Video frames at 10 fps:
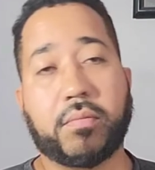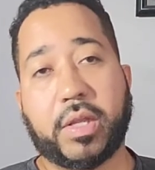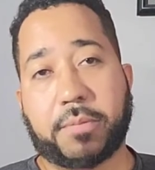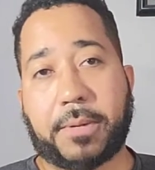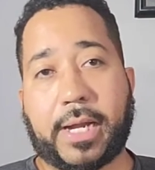
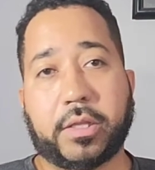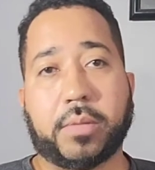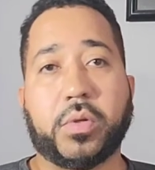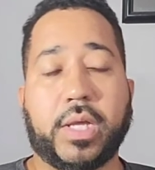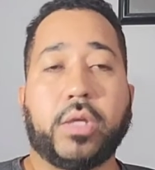it's
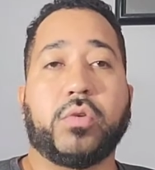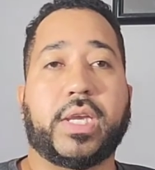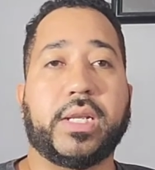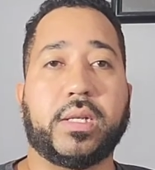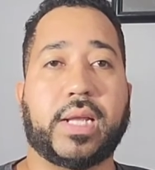possible that you
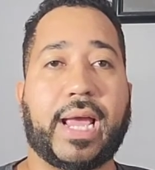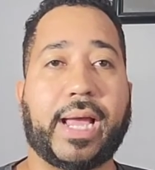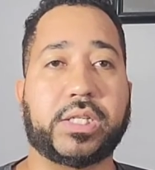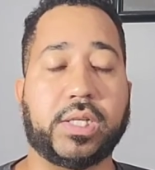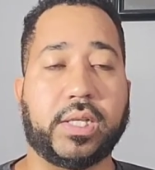can
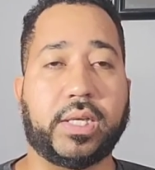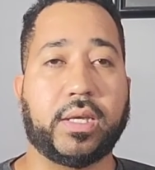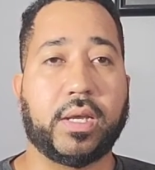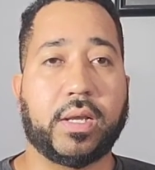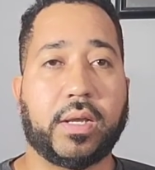actually